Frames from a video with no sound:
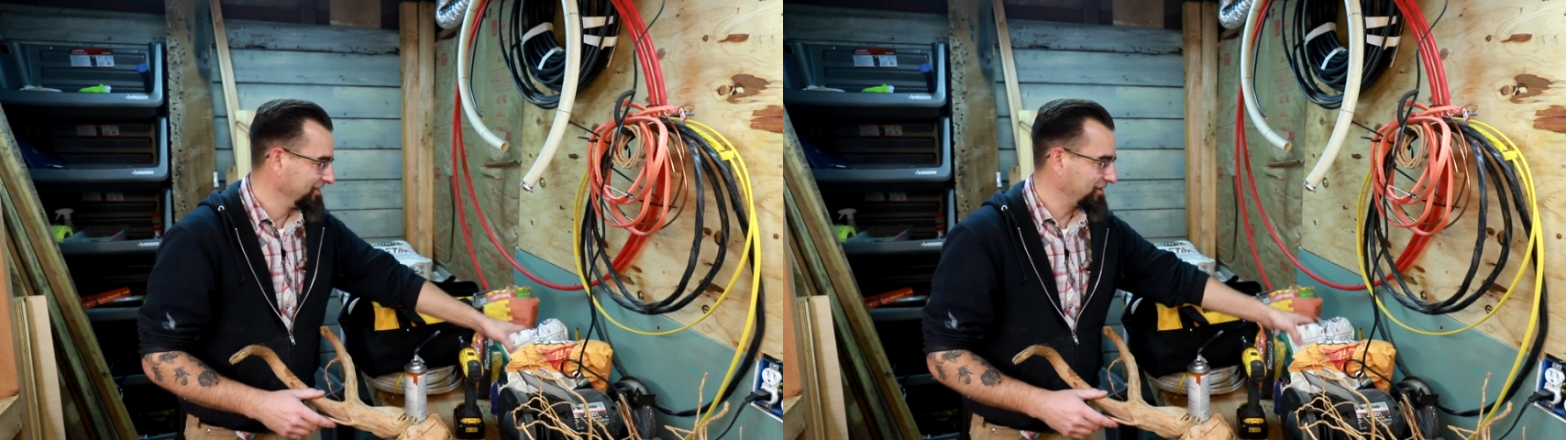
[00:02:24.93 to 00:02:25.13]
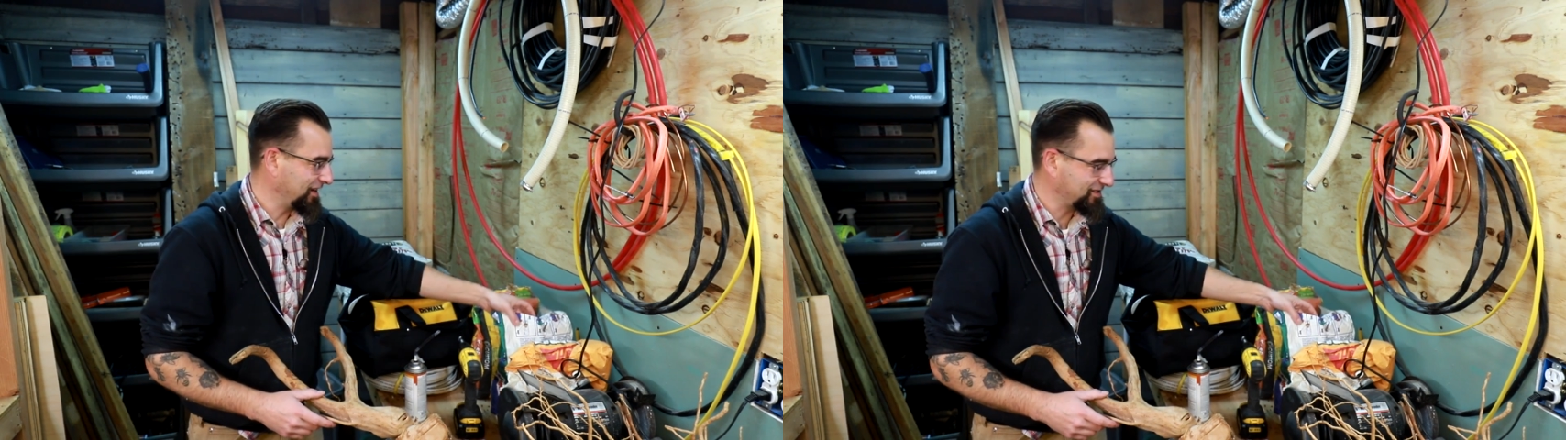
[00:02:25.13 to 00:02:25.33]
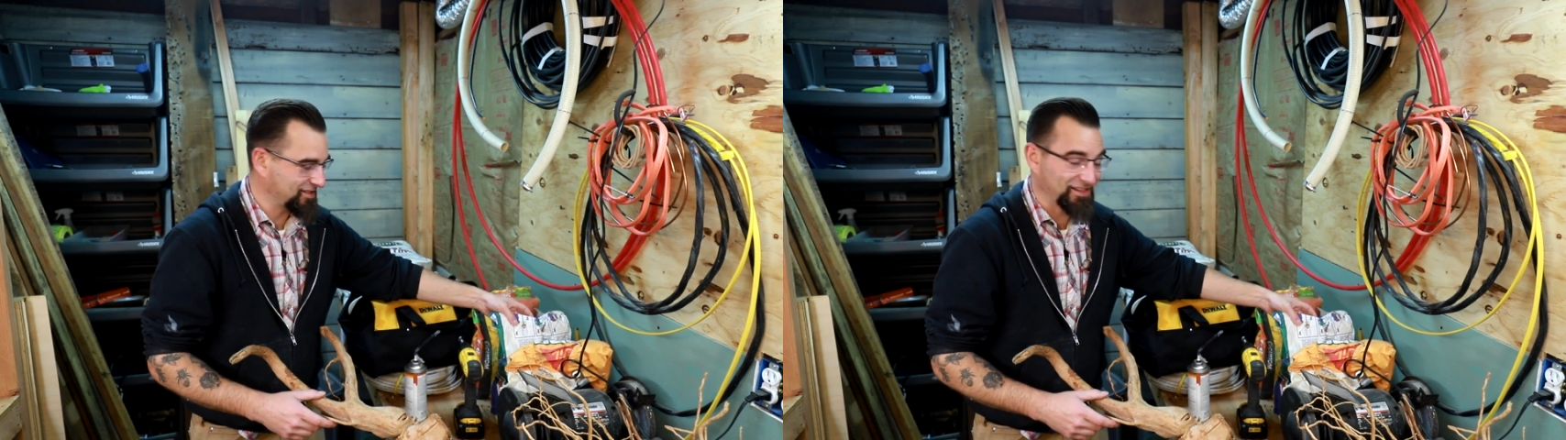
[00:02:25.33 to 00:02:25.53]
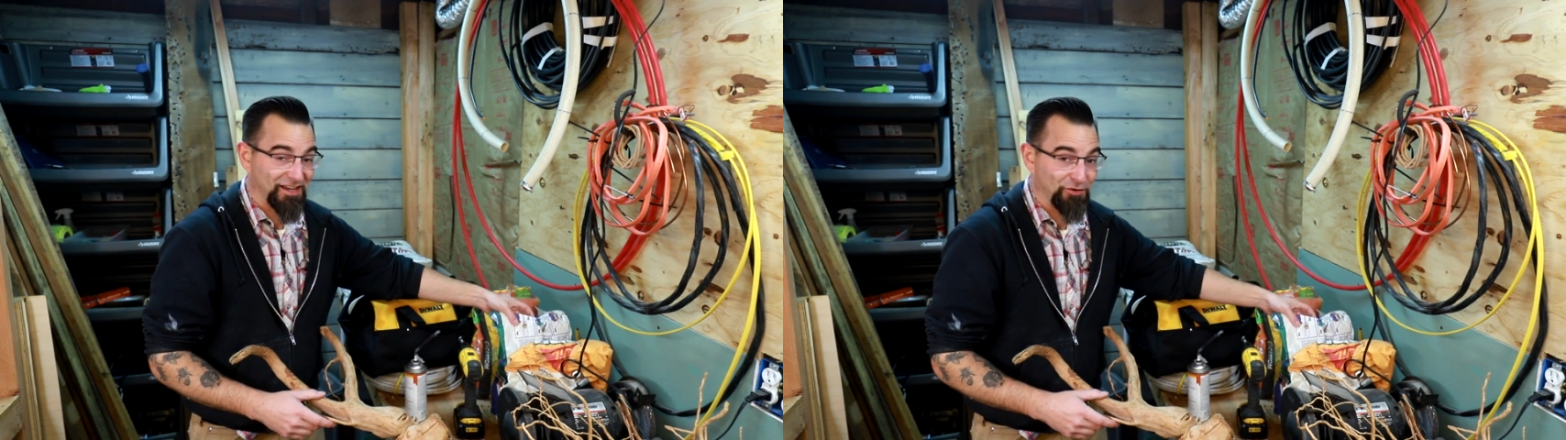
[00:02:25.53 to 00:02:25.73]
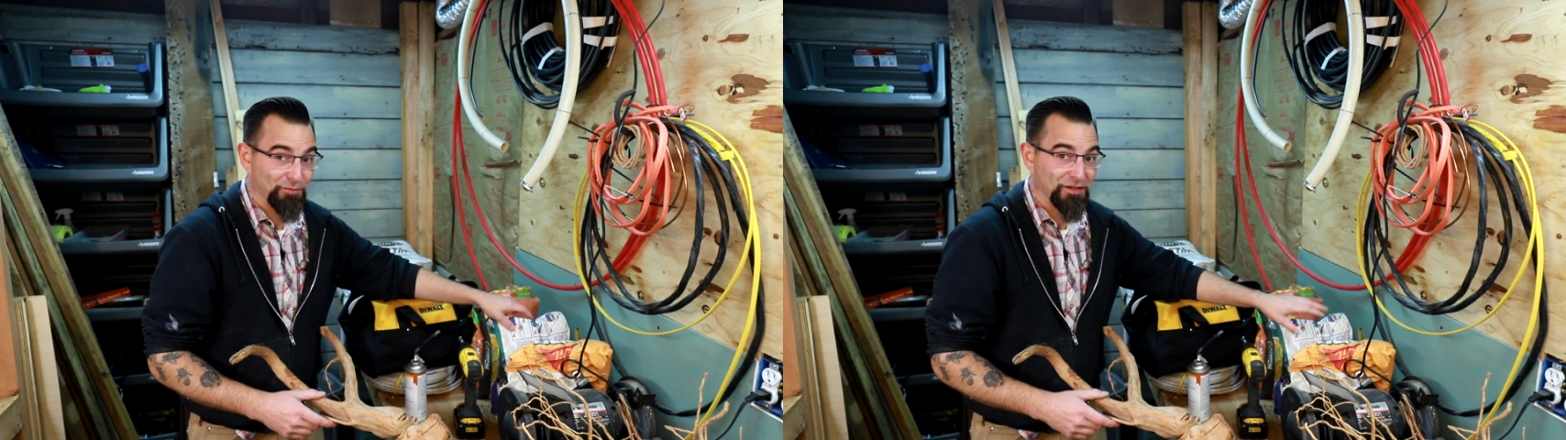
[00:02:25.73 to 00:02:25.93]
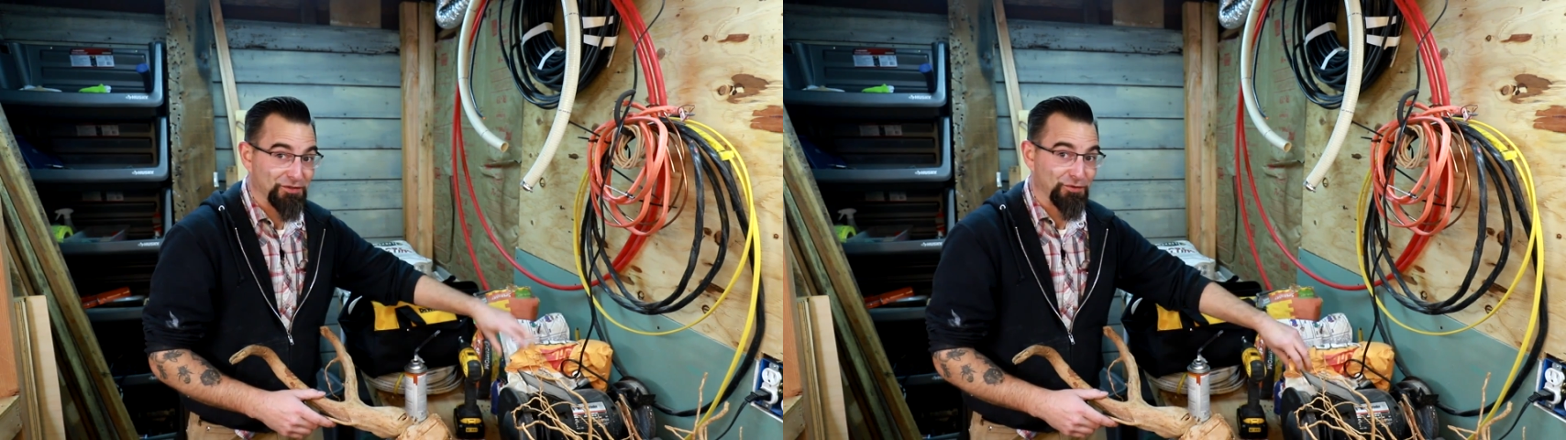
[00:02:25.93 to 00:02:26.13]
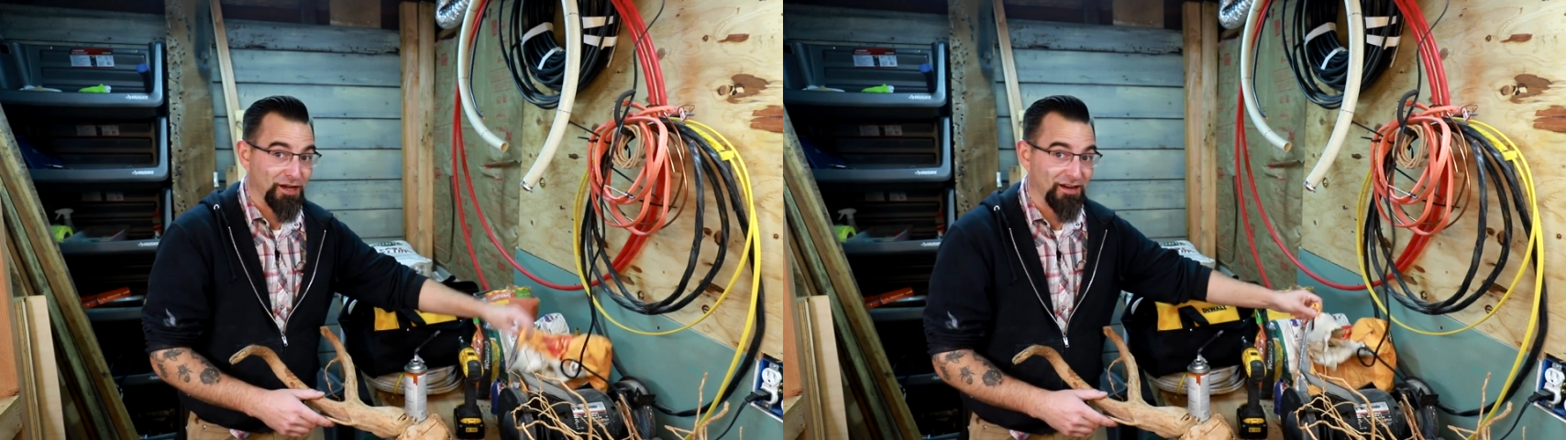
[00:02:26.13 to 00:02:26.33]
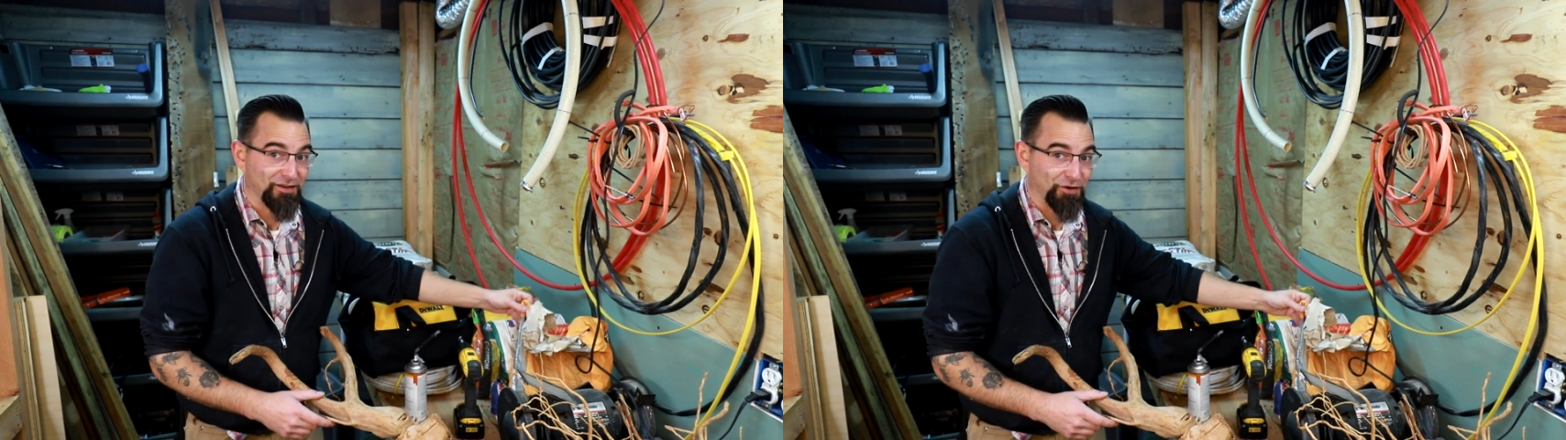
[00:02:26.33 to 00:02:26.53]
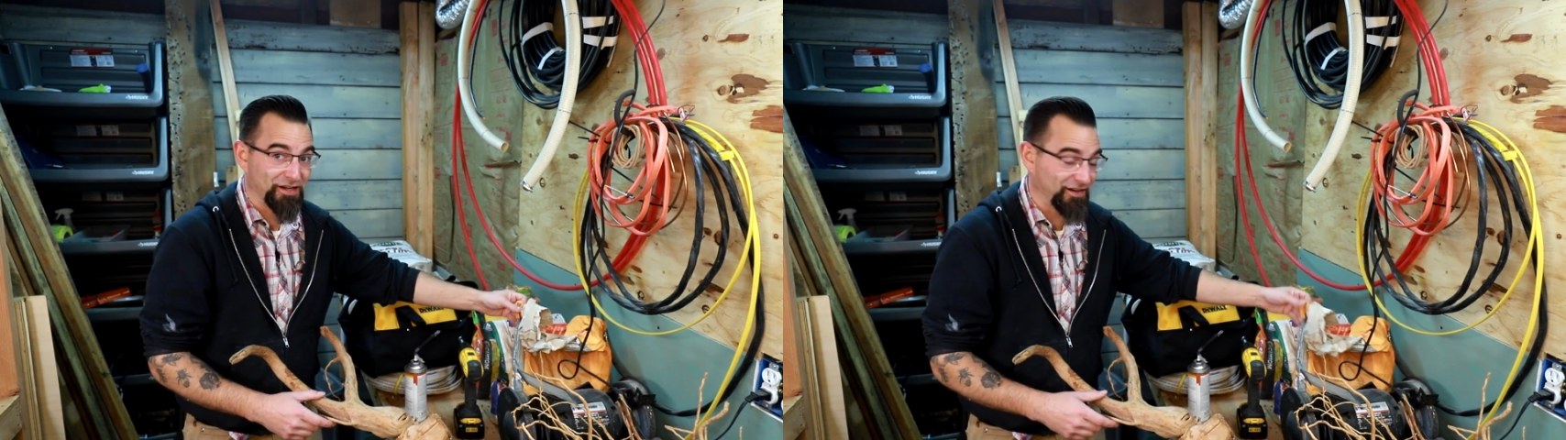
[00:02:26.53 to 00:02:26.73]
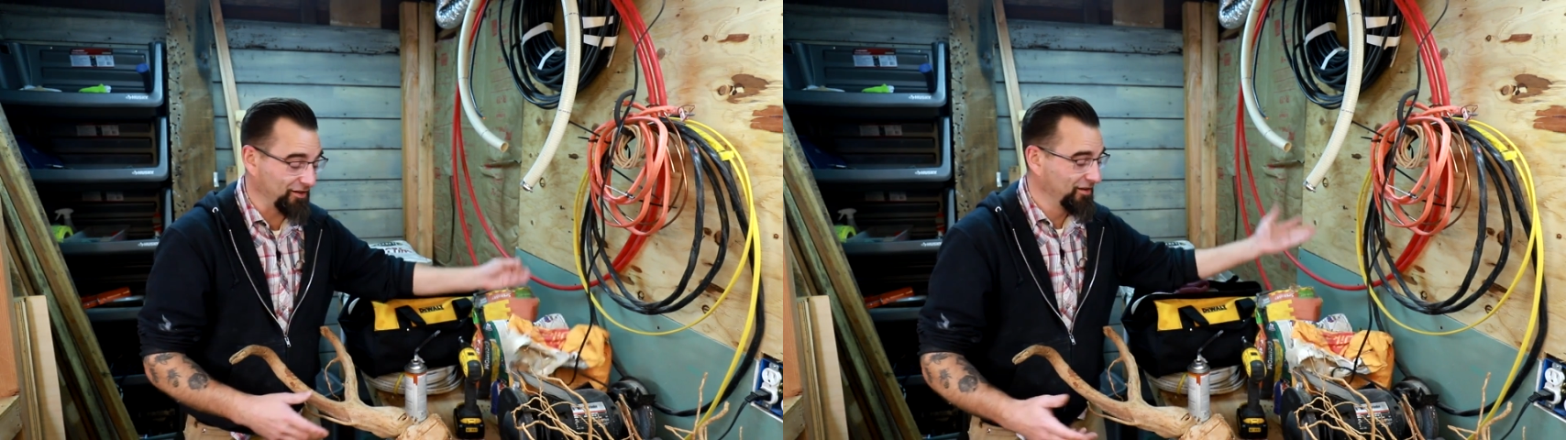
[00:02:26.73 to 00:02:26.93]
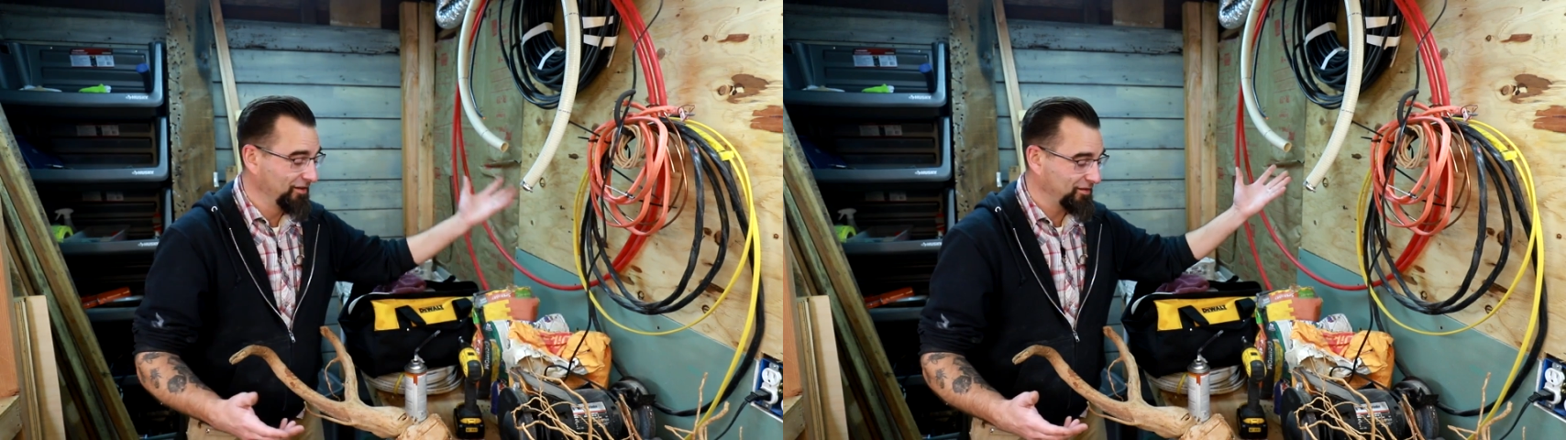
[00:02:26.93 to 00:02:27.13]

You guys can see I normally do concrete here.